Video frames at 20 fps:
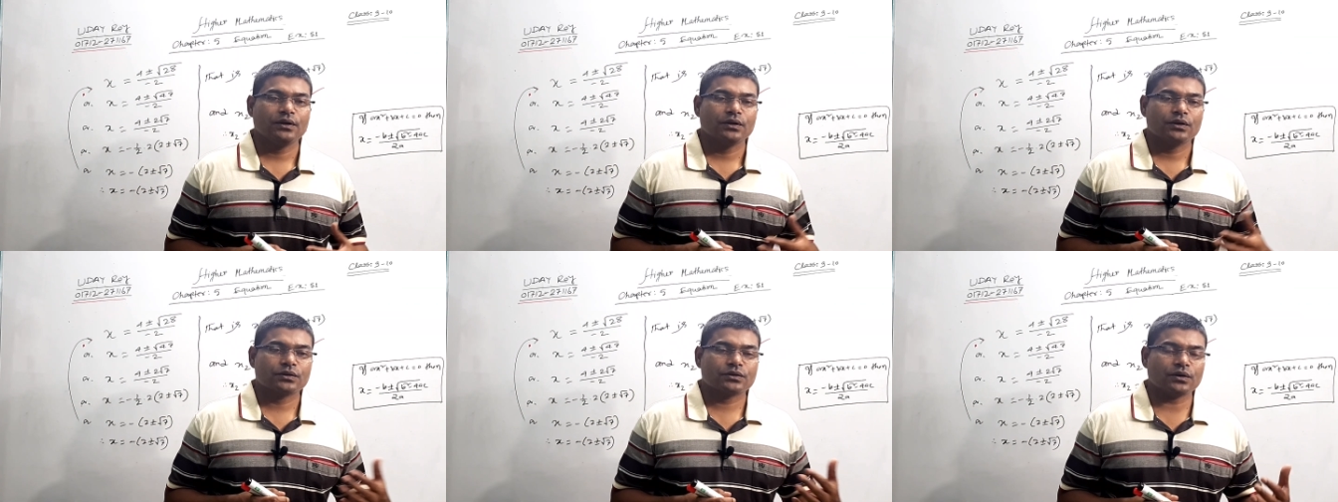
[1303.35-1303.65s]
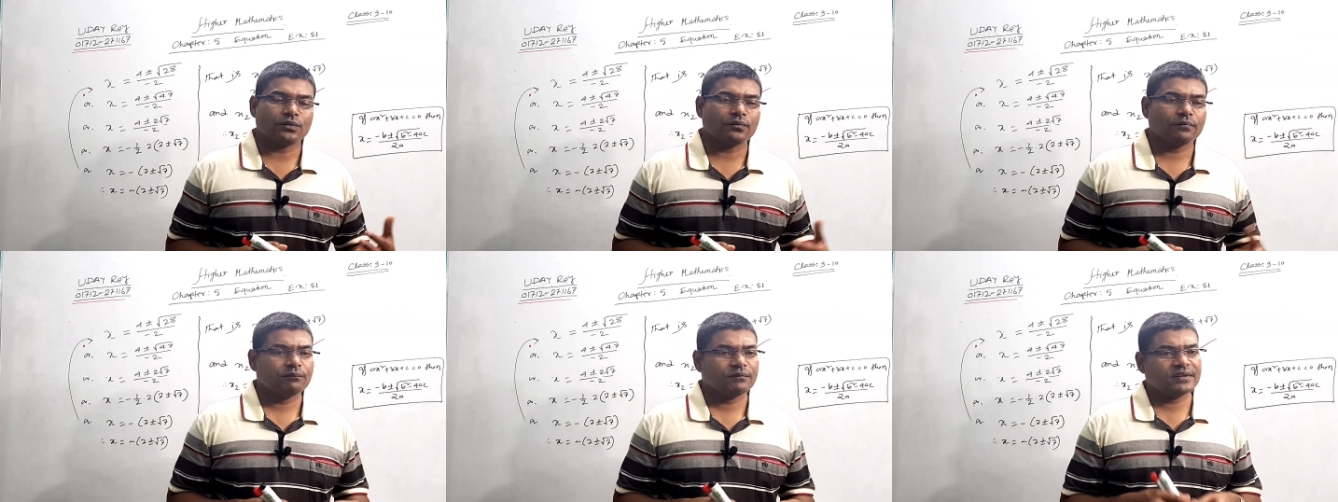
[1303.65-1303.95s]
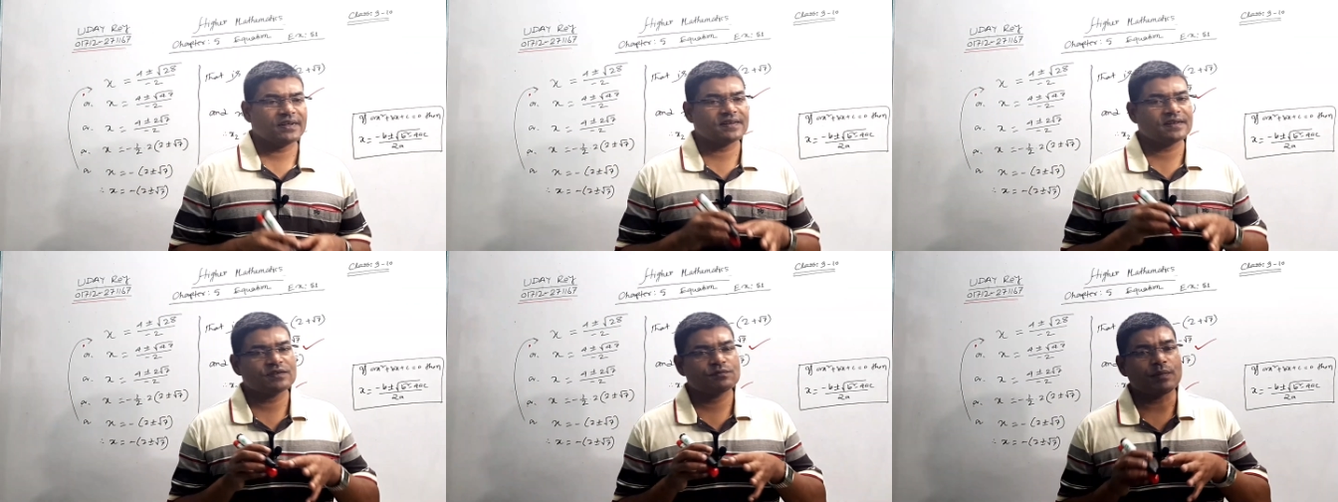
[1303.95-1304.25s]
So
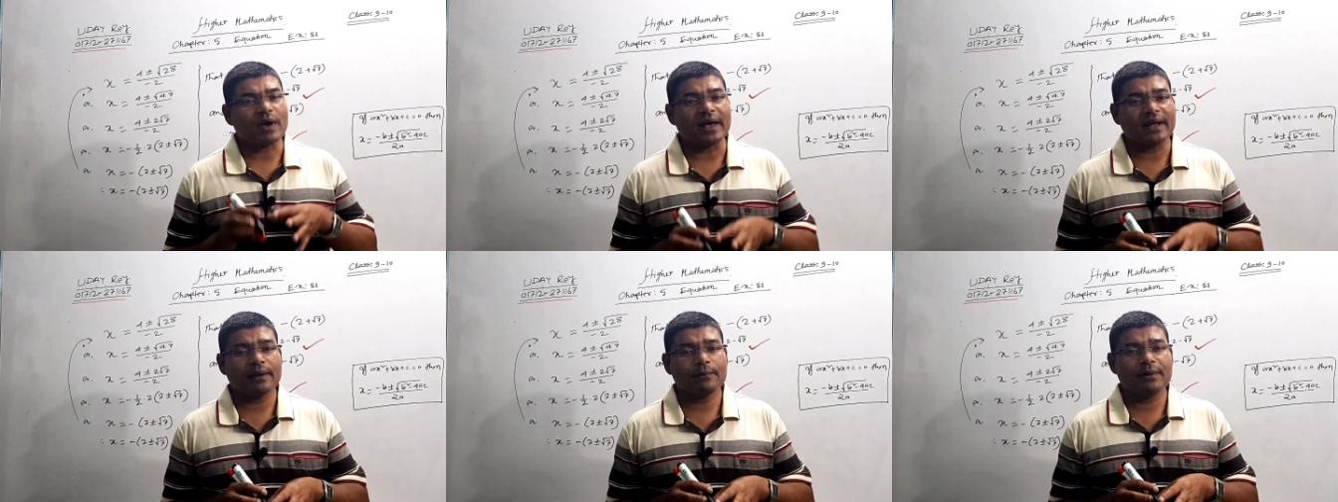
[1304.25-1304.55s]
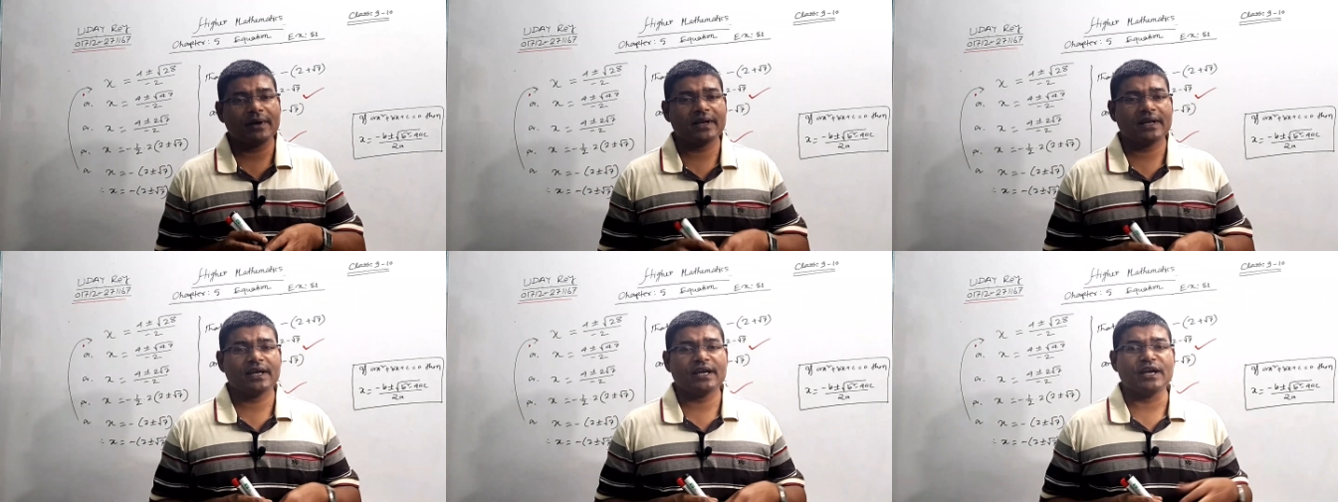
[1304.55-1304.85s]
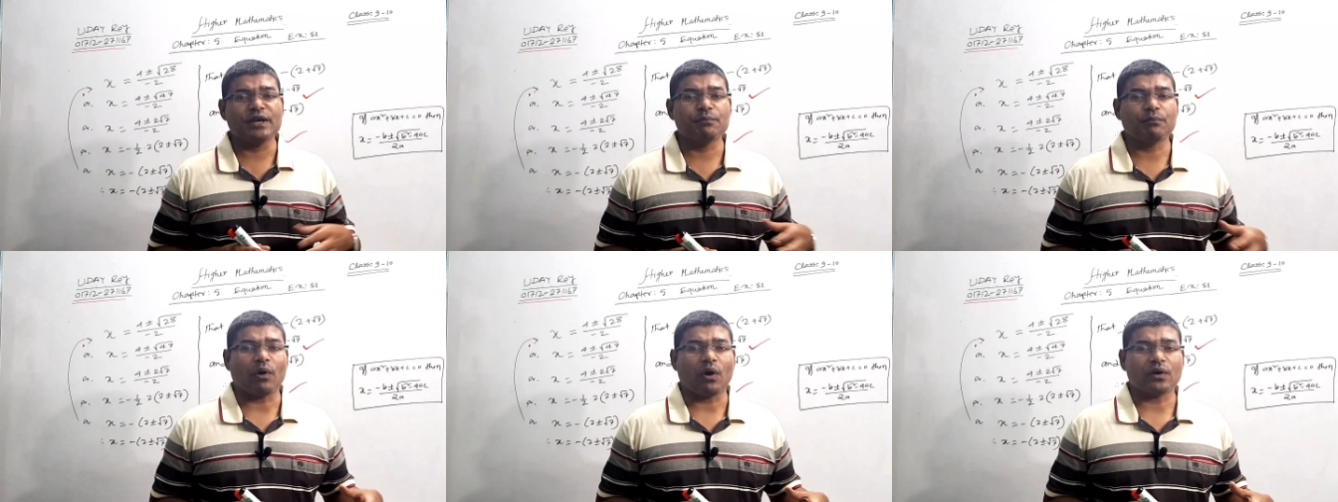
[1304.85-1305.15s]
this is very
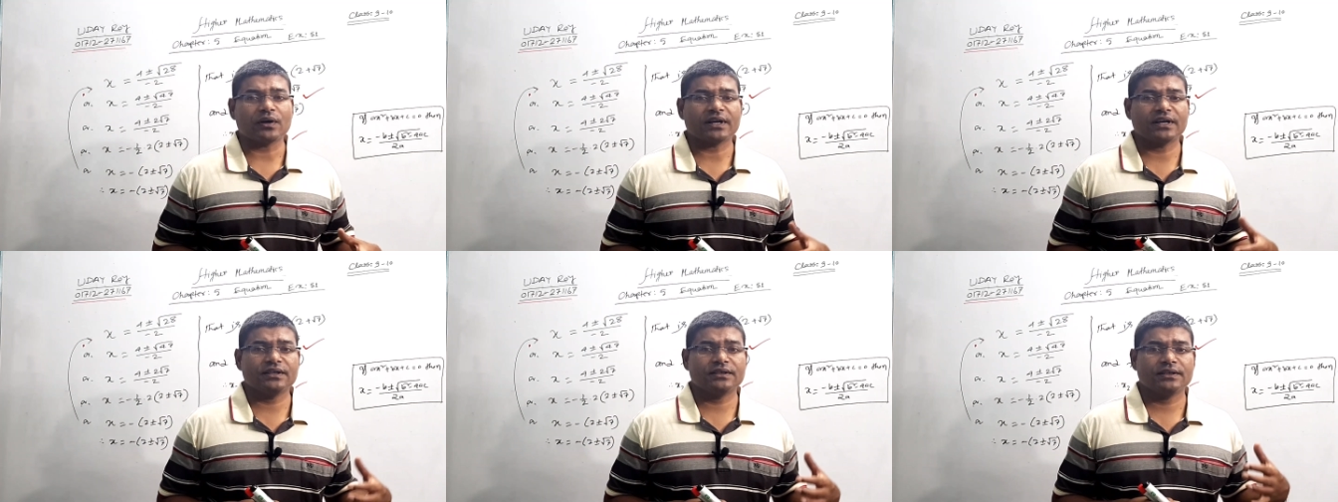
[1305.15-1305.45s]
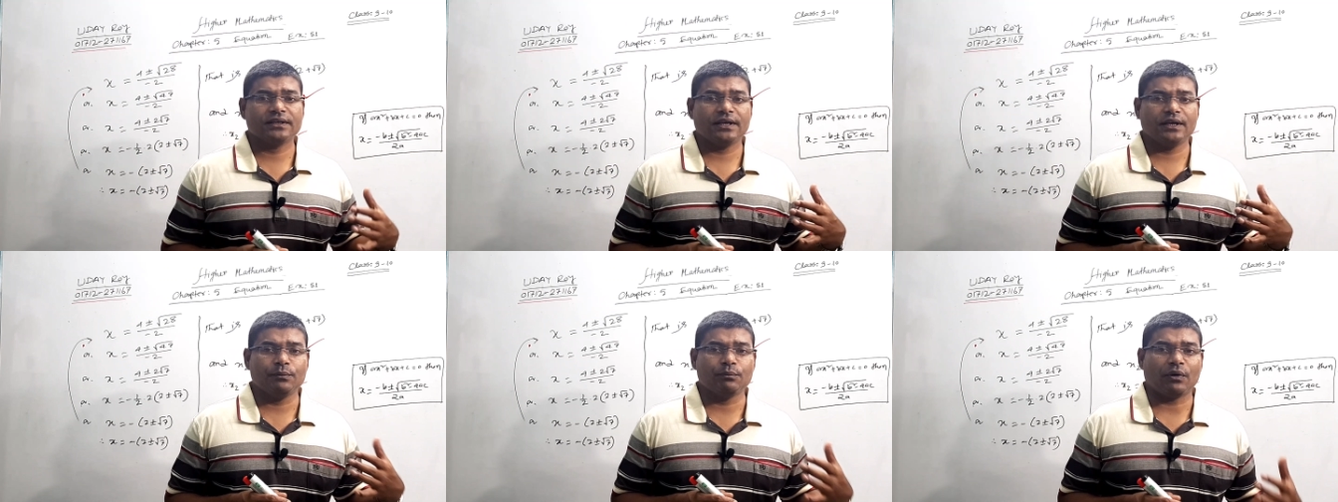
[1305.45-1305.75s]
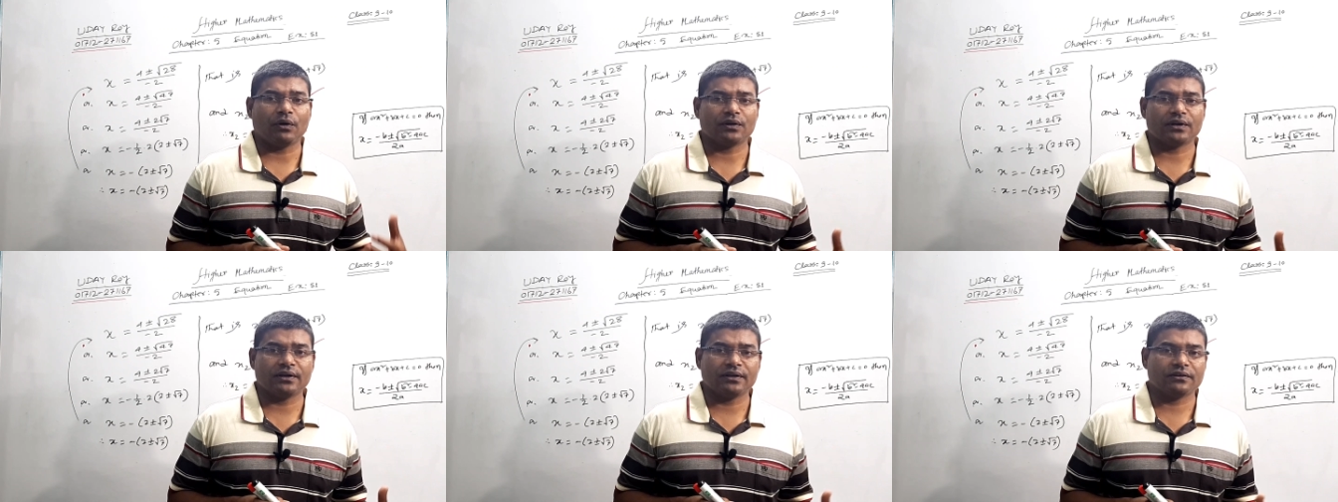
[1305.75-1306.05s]

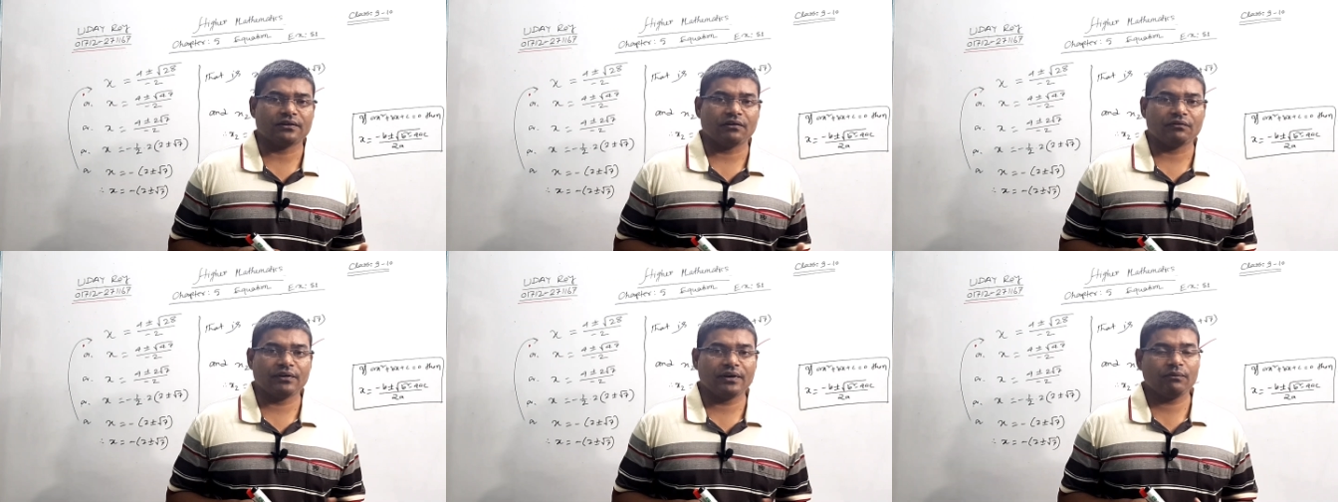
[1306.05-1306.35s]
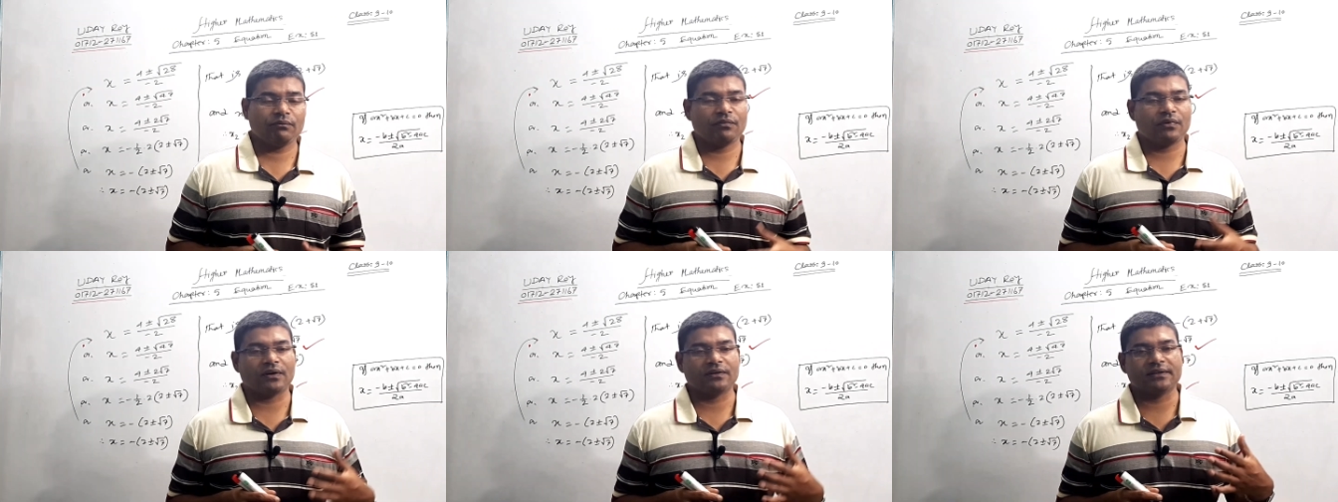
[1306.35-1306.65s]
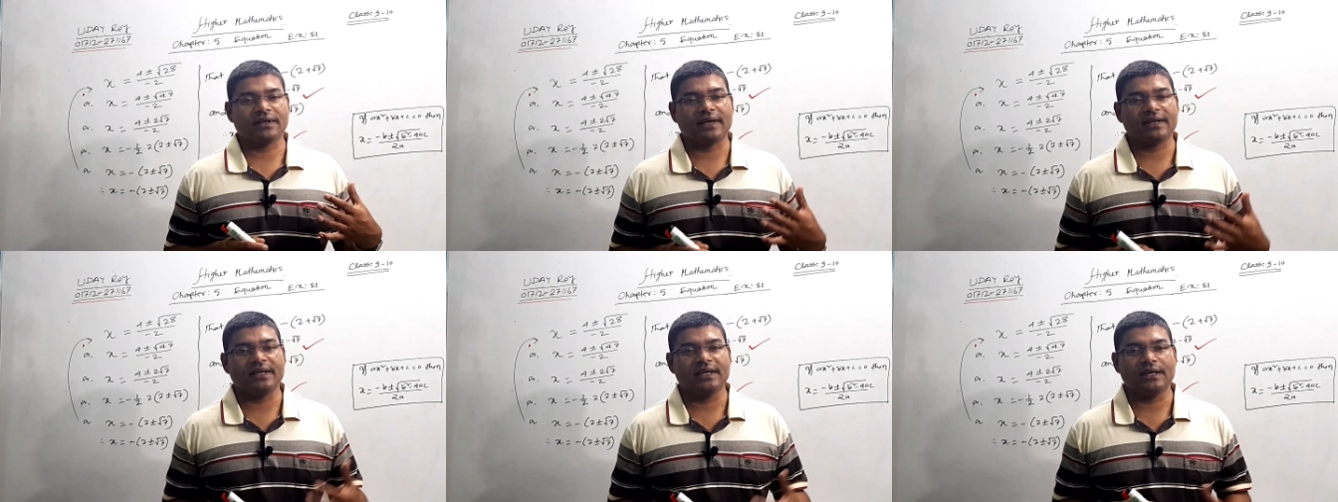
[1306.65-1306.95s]
important topic for
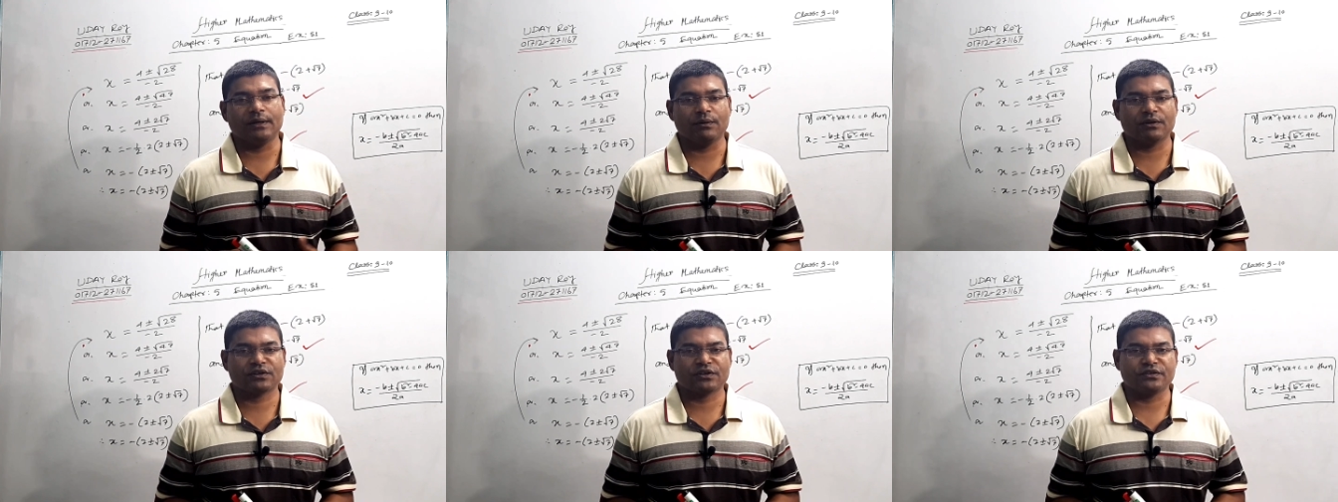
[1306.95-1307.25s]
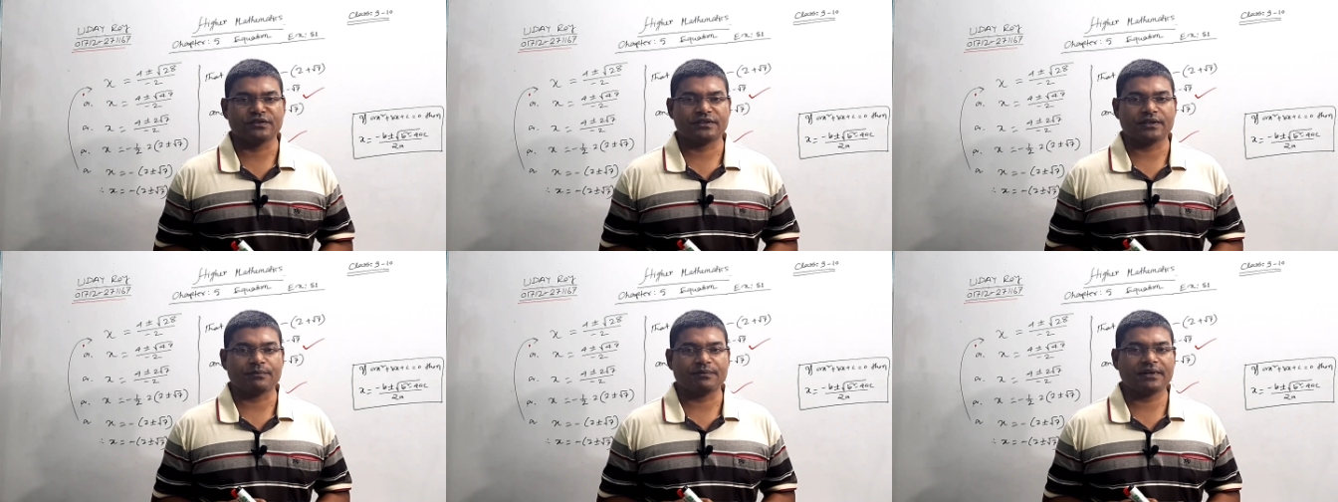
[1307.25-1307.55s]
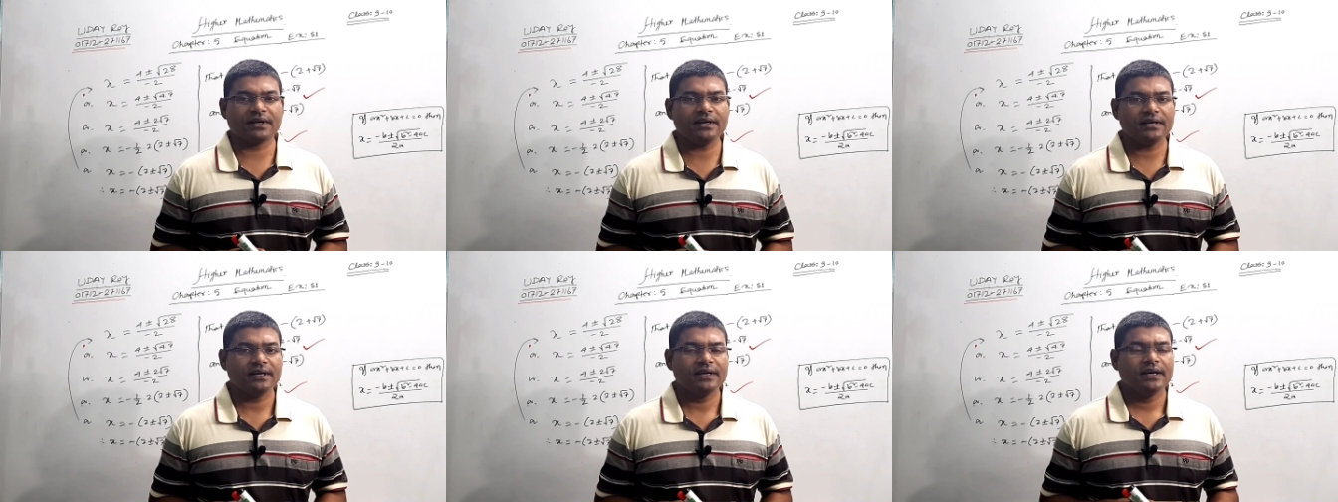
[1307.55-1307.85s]
the equation
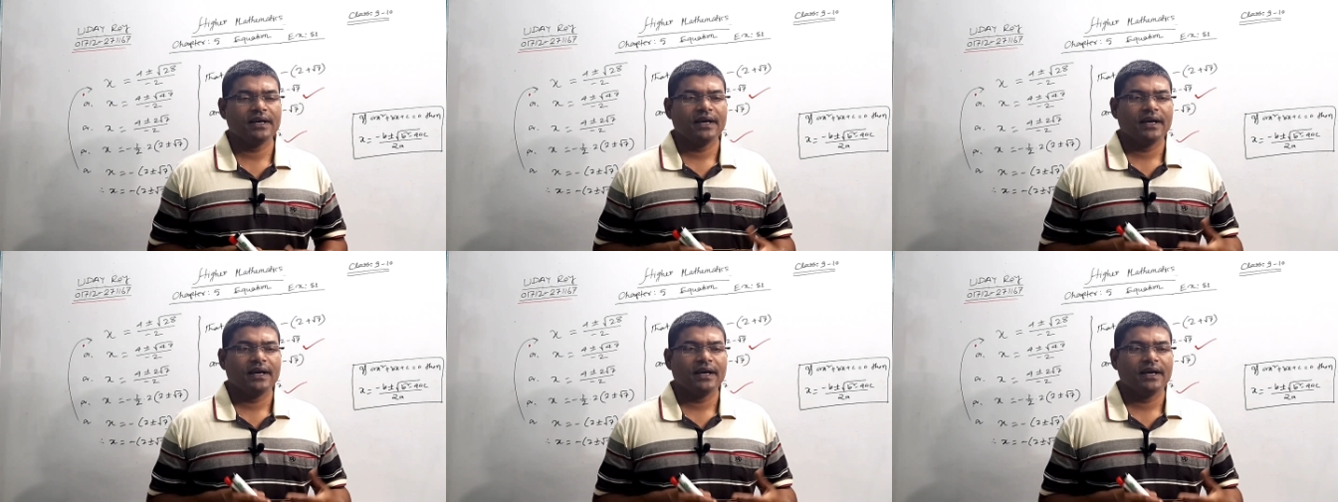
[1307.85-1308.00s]
chapter.